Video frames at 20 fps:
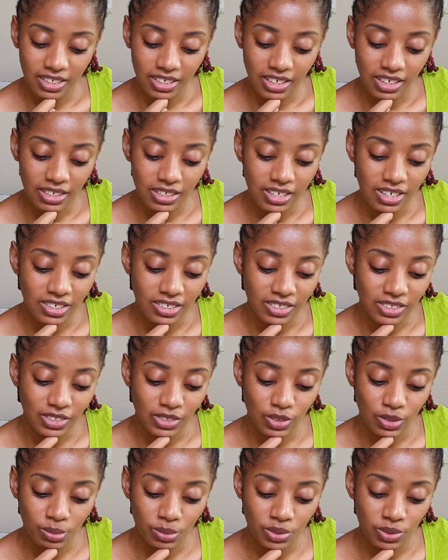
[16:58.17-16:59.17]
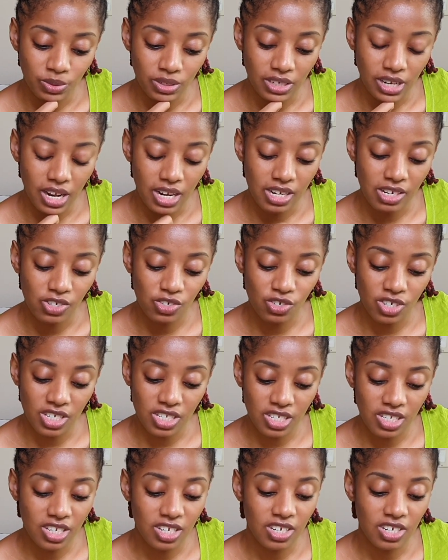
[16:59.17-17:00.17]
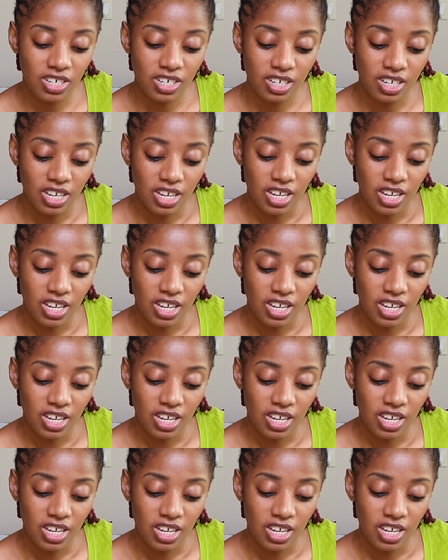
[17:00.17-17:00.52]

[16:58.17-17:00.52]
Like, the dress here,